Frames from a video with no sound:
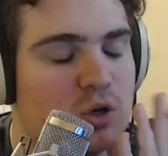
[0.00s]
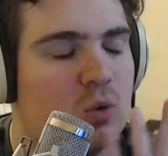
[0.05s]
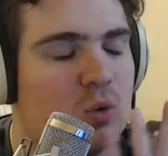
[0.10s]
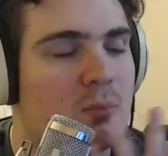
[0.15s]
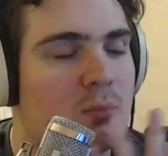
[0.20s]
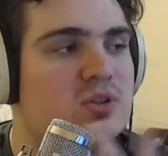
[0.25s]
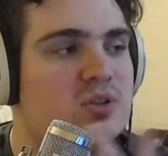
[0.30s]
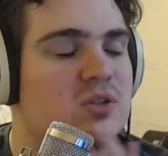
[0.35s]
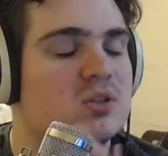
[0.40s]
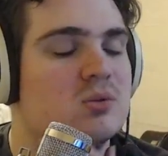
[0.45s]
we're
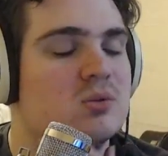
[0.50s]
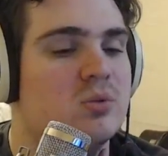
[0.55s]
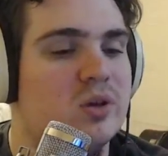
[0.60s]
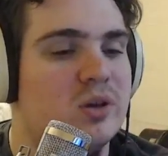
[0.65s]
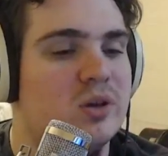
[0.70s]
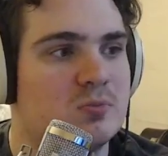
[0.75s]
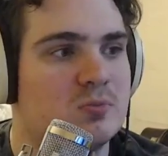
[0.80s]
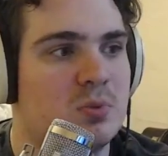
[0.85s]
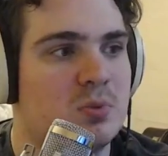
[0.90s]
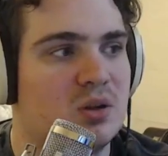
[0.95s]
missing some
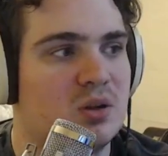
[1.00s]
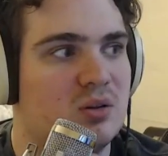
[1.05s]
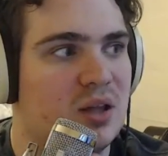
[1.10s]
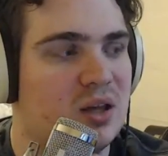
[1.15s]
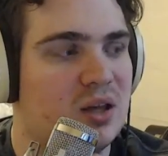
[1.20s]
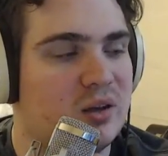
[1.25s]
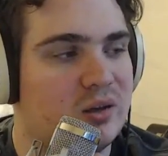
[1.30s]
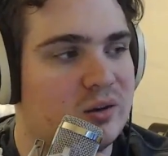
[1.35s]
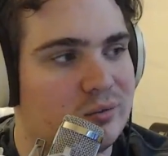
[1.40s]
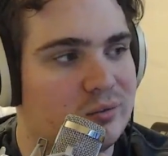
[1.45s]
things, but
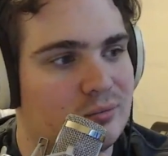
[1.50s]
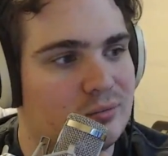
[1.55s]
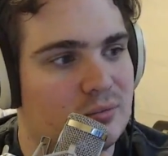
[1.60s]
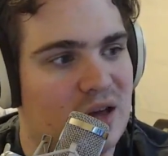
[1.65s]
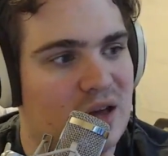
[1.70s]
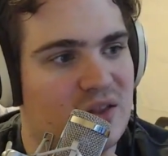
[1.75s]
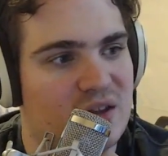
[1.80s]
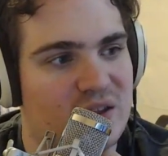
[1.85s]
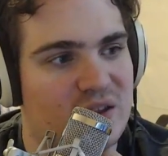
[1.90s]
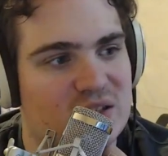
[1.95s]
like, I
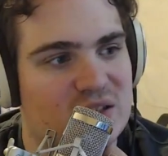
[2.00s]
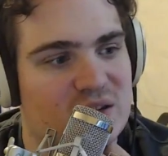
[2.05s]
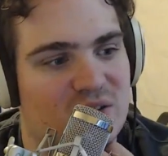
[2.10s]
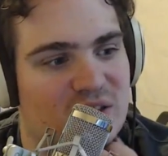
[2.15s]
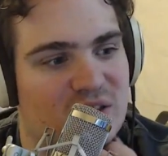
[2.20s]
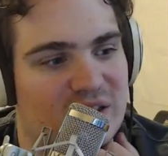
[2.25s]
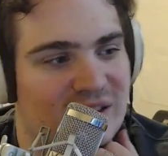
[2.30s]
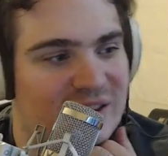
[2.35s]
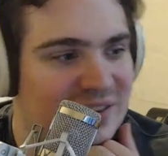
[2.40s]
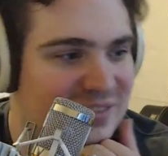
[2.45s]
think that's
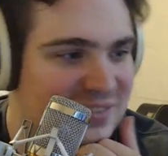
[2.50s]
everything.